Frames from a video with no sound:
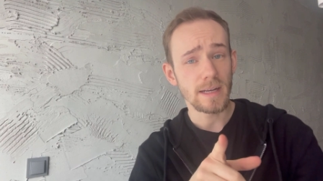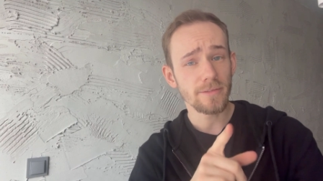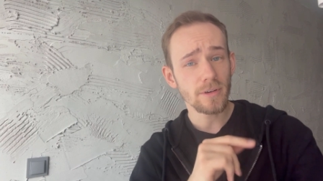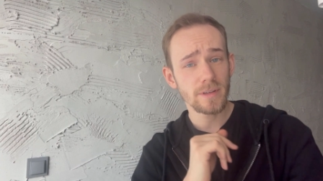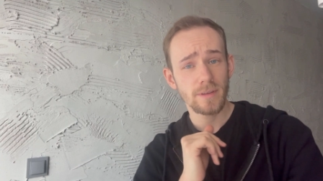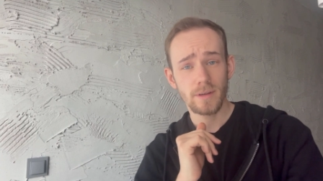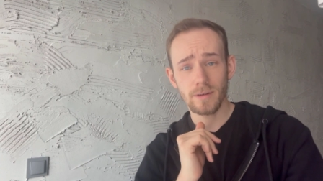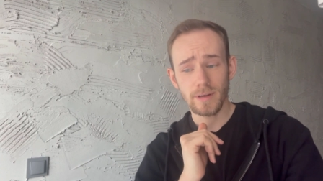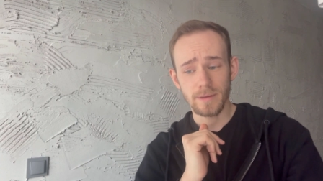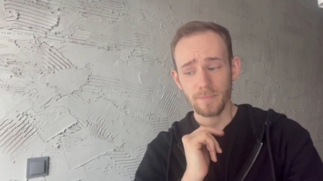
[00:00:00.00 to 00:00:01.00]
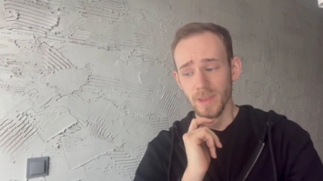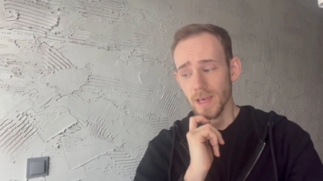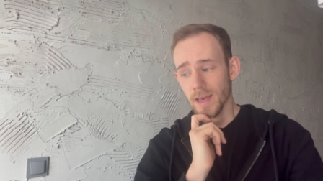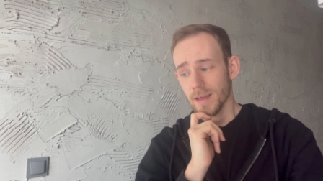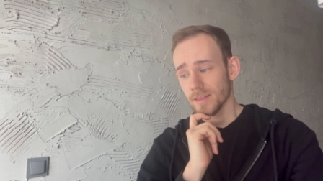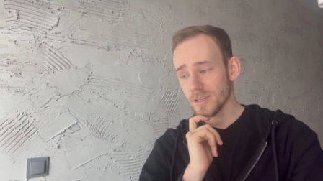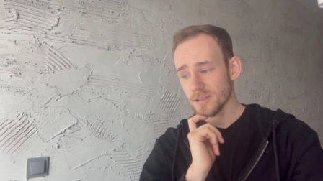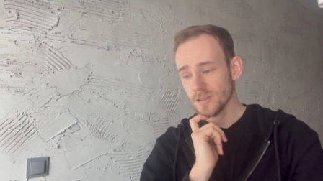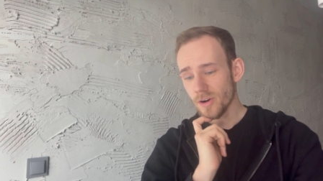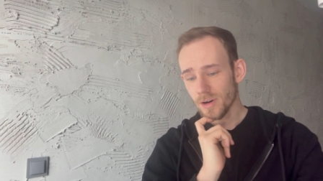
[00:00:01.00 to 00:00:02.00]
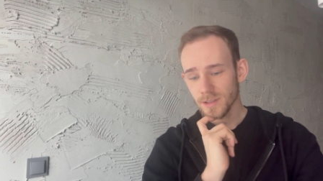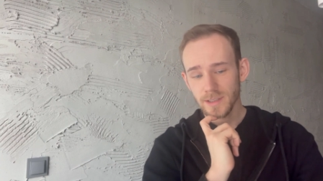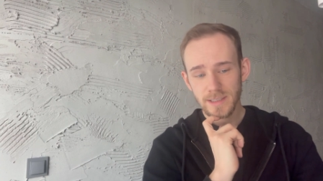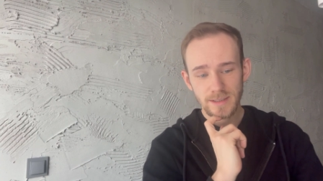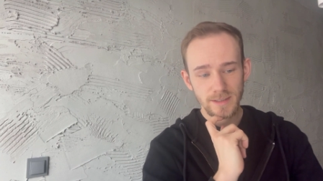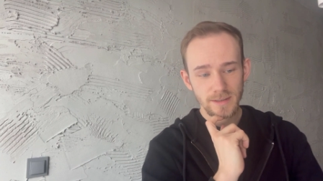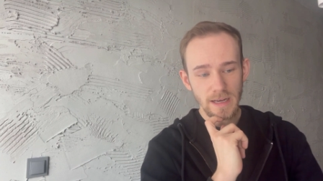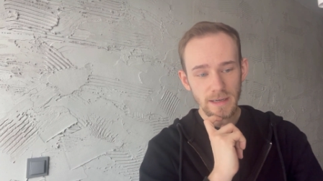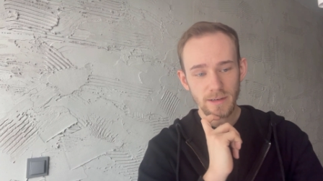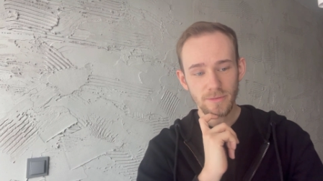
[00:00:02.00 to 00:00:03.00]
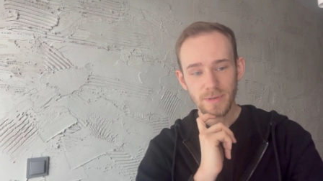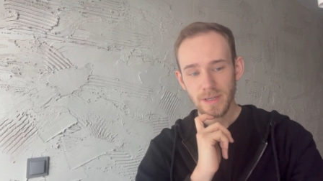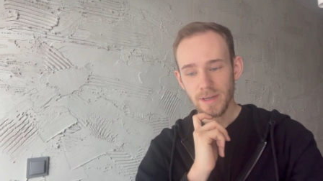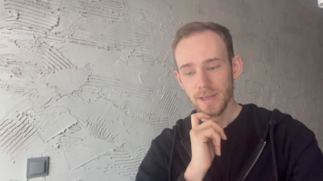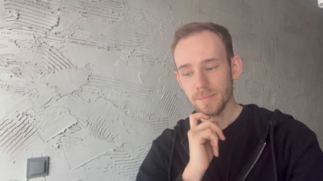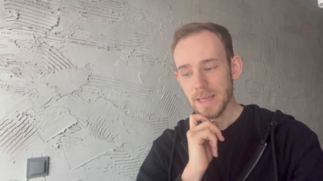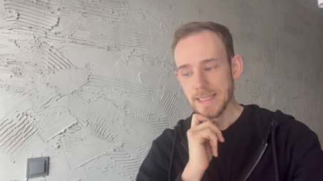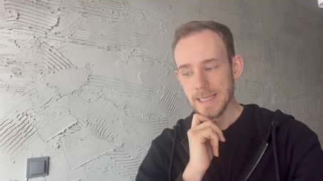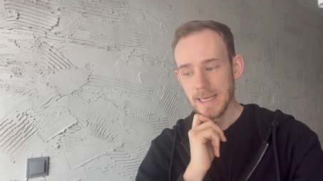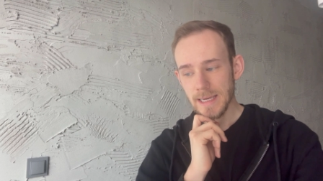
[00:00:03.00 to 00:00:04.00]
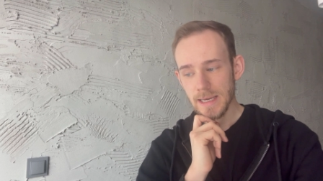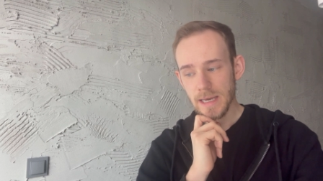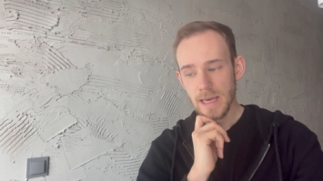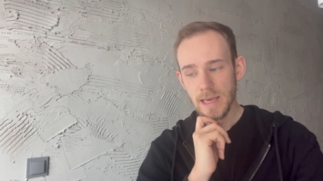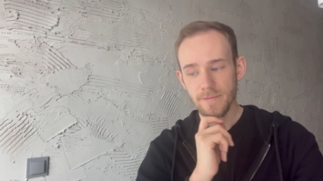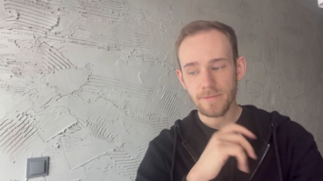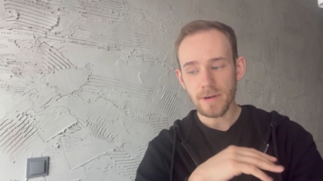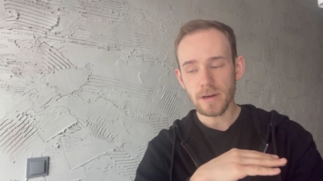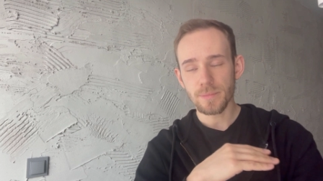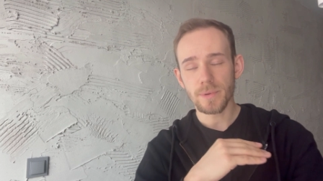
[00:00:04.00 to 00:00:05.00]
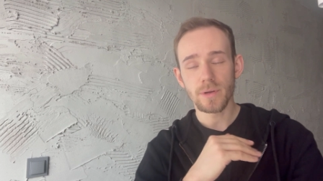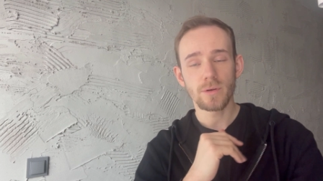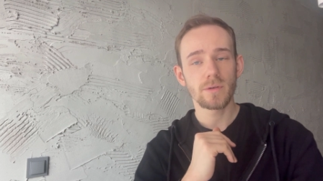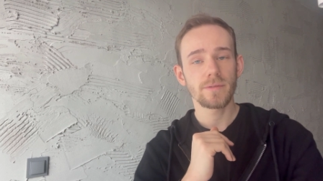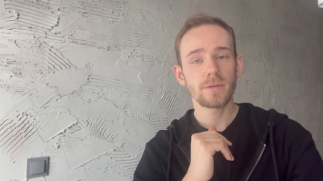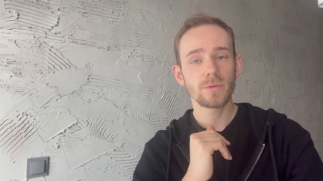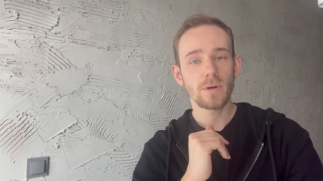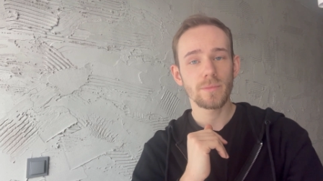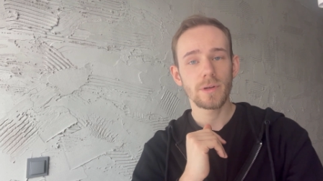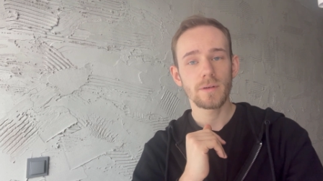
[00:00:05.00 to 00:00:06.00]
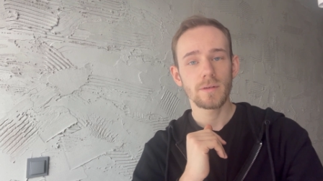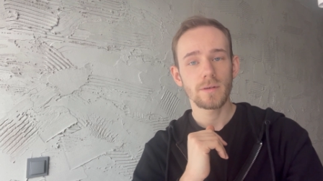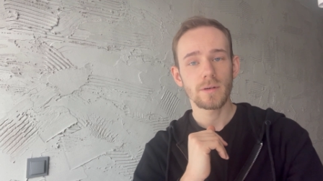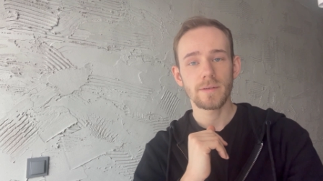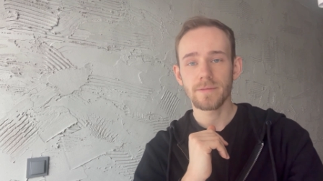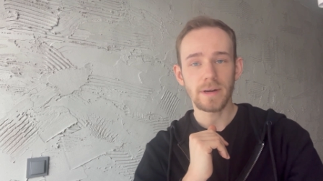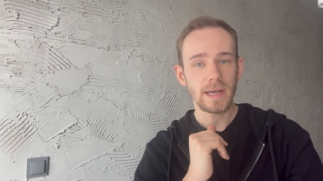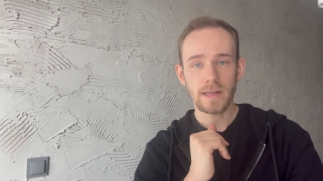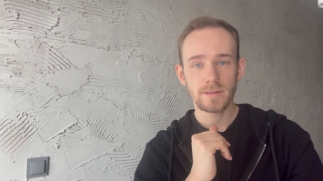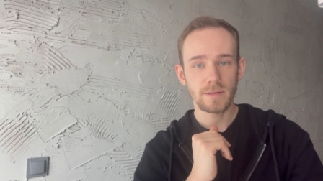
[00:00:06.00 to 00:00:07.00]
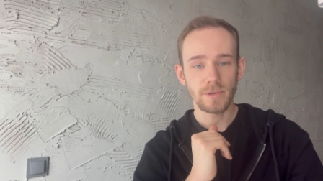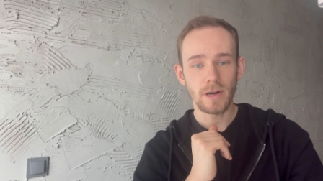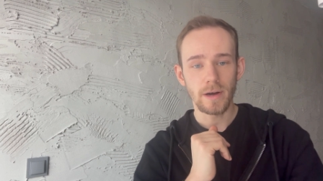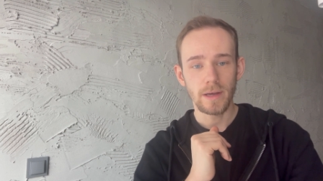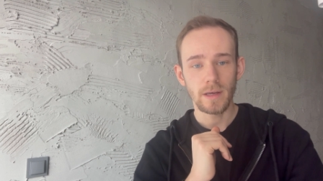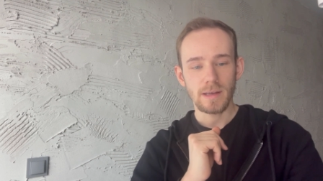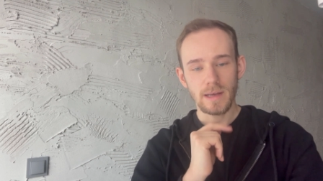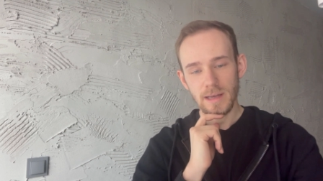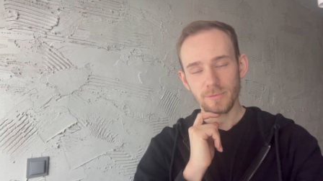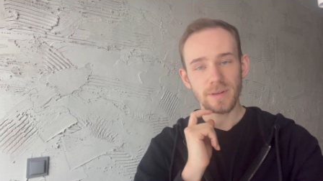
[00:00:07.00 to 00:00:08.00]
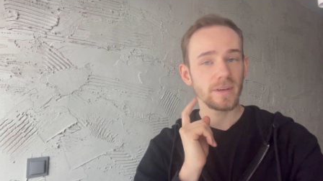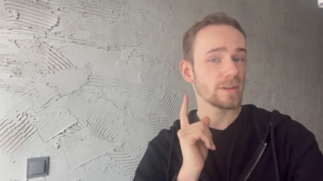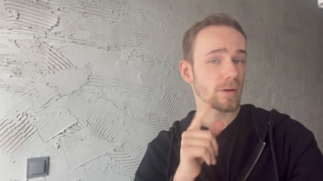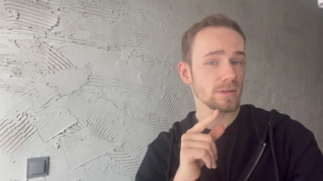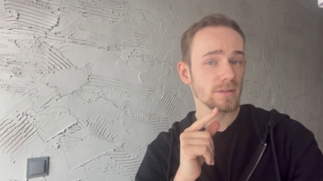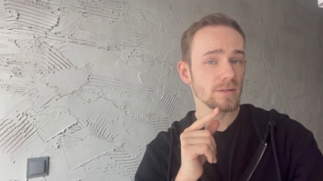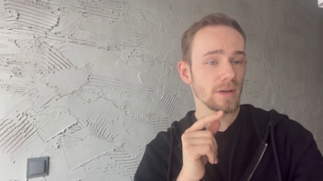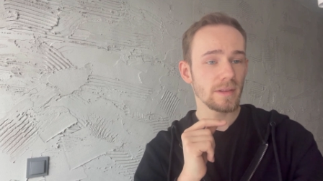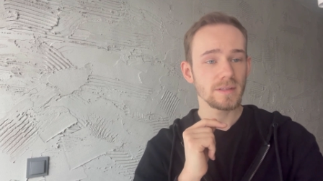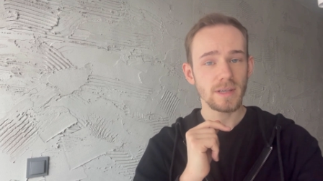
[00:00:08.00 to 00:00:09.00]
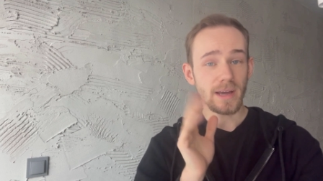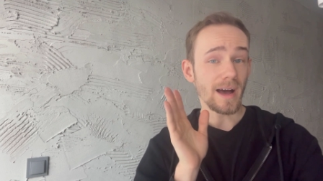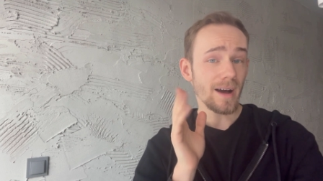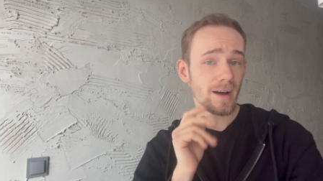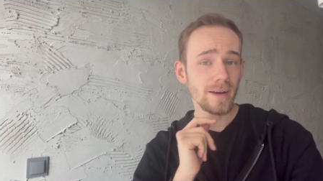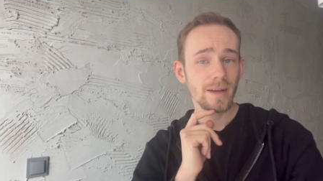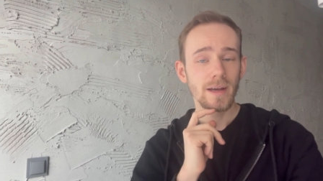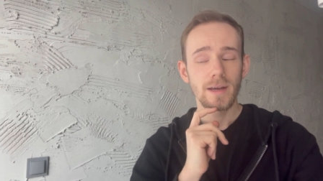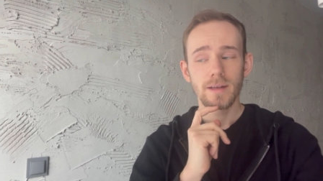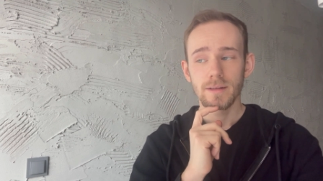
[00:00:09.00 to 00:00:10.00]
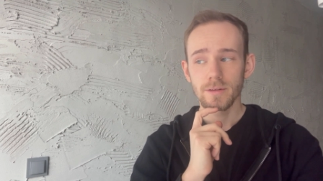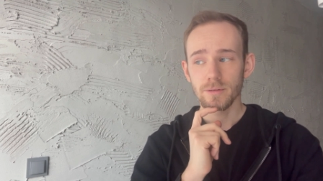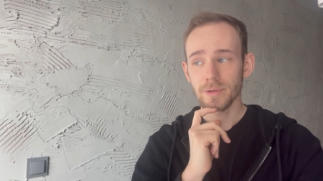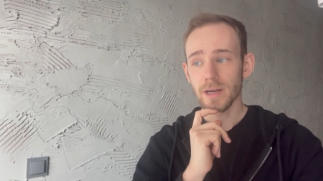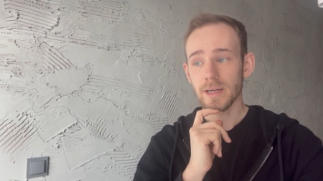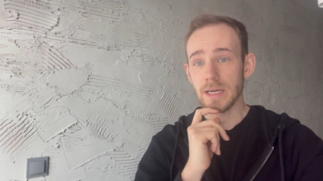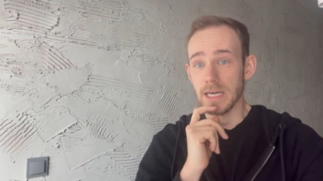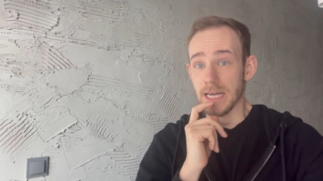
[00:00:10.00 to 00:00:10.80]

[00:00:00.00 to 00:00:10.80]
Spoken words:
I've got a theory. This song is a little bit like meeting a very beautiful woman or a very handsome guy, and when they notice you and they say hi, you'll be like,